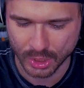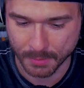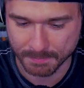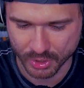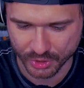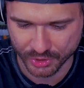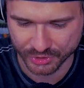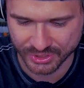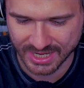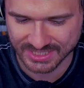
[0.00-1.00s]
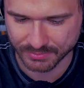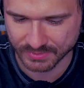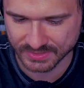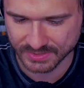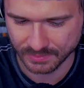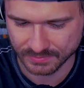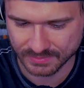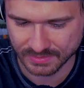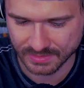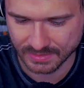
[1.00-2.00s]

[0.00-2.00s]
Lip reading: emerge as a result